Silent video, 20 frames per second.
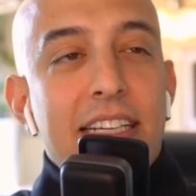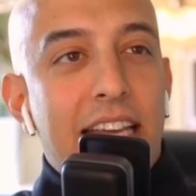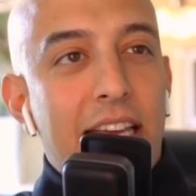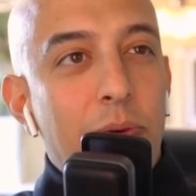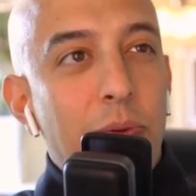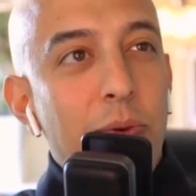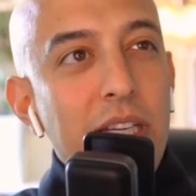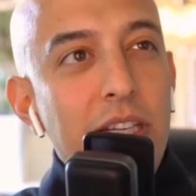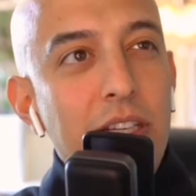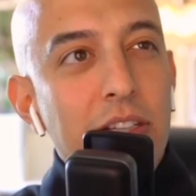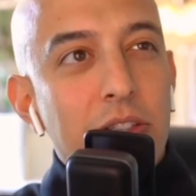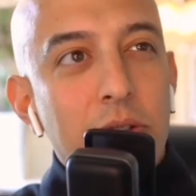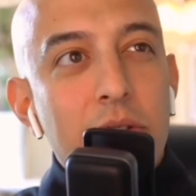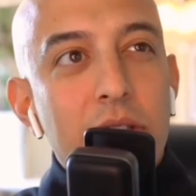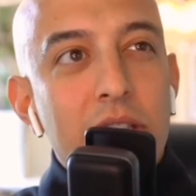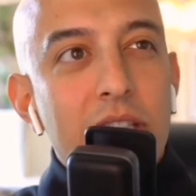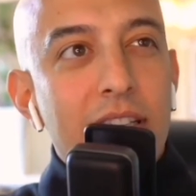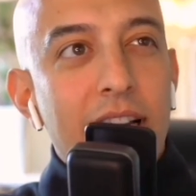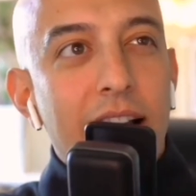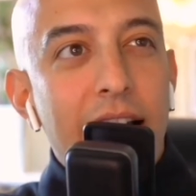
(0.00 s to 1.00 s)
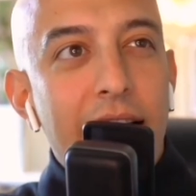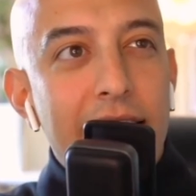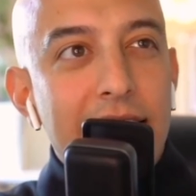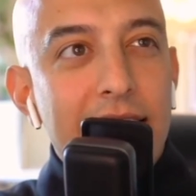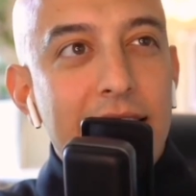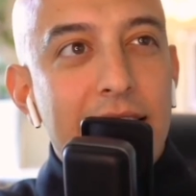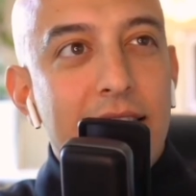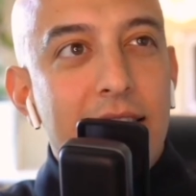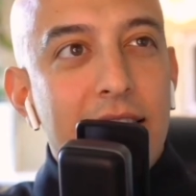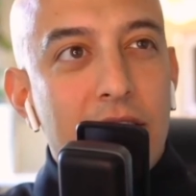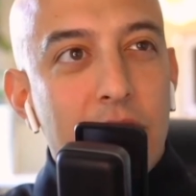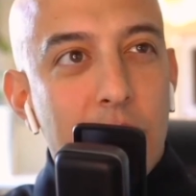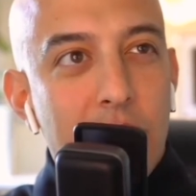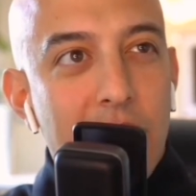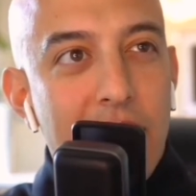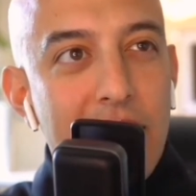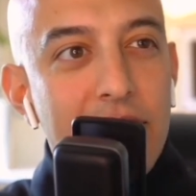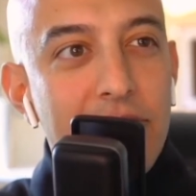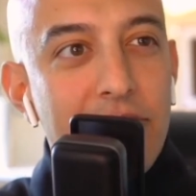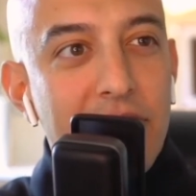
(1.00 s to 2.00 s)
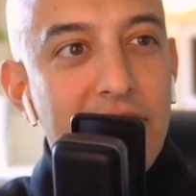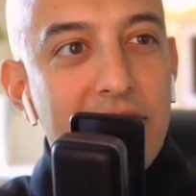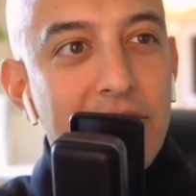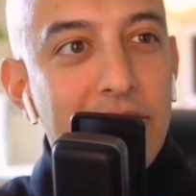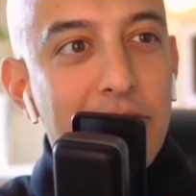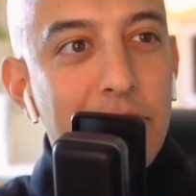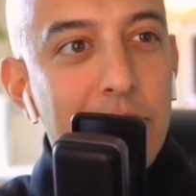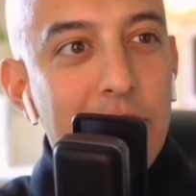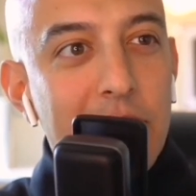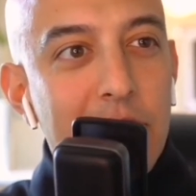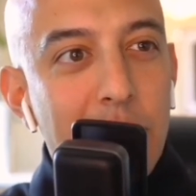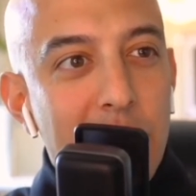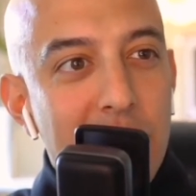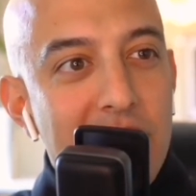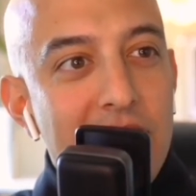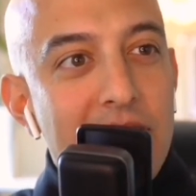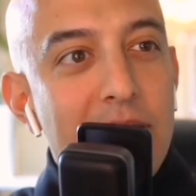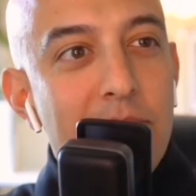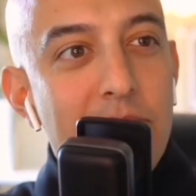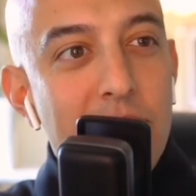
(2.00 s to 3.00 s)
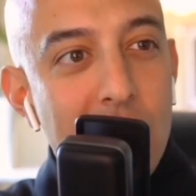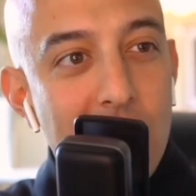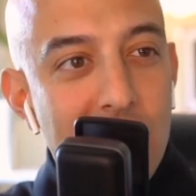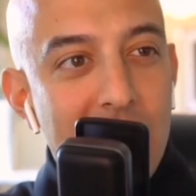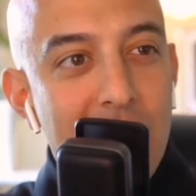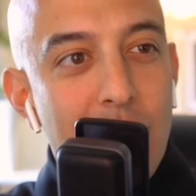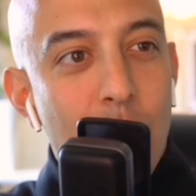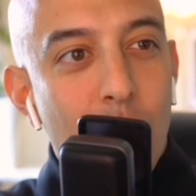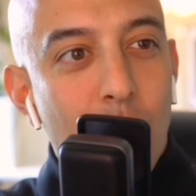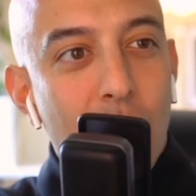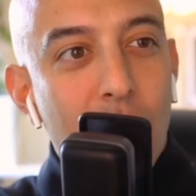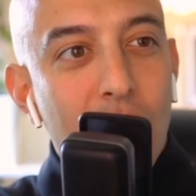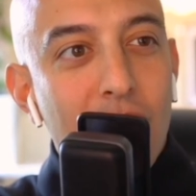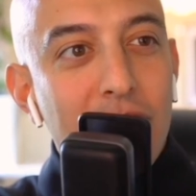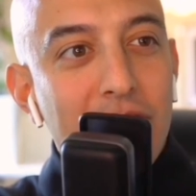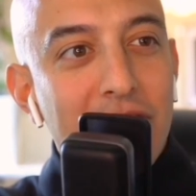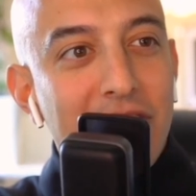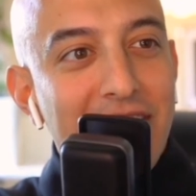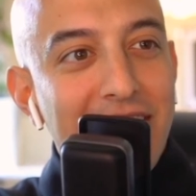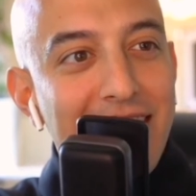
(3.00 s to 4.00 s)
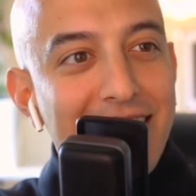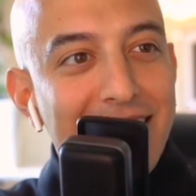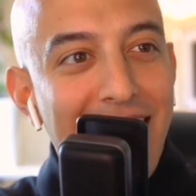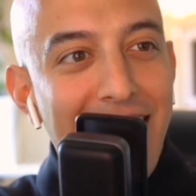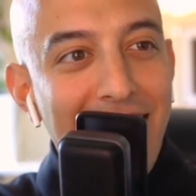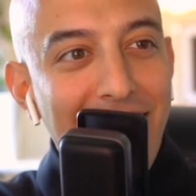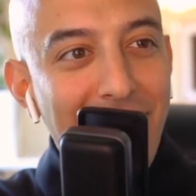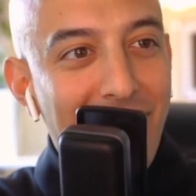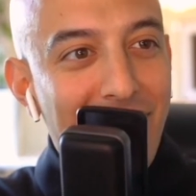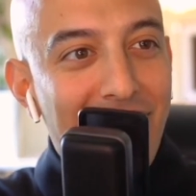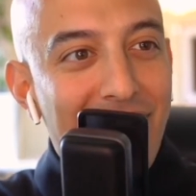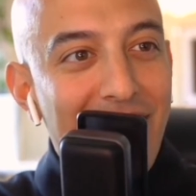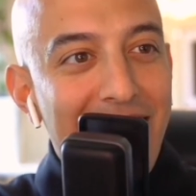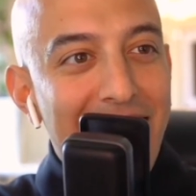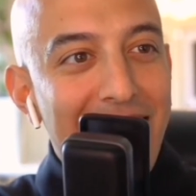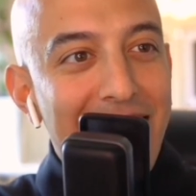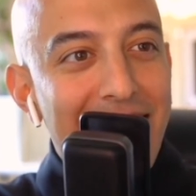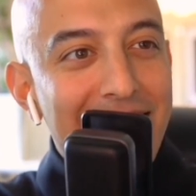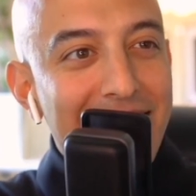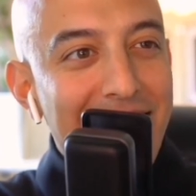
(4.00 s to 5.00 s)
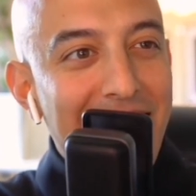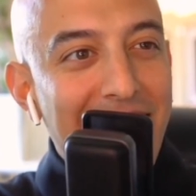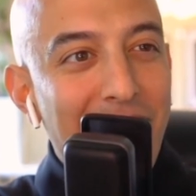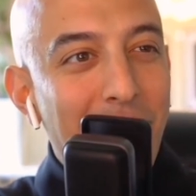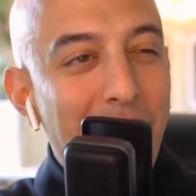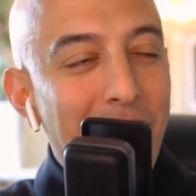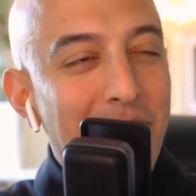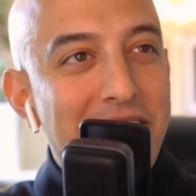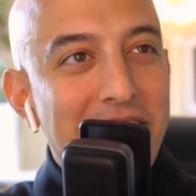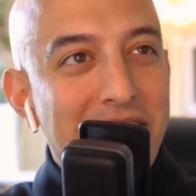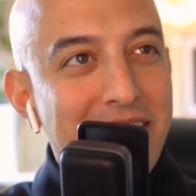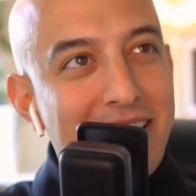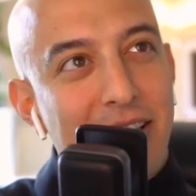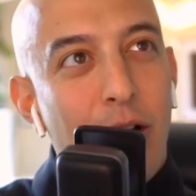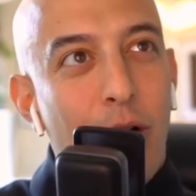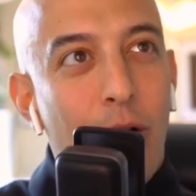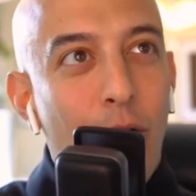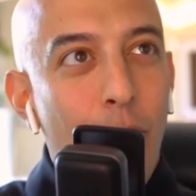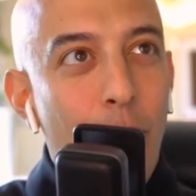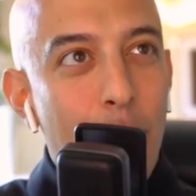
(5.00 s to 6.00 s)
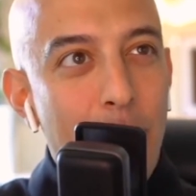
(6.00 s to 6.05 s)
Can we unionize the creative industry within the music world? Is that a thing? Would just the whole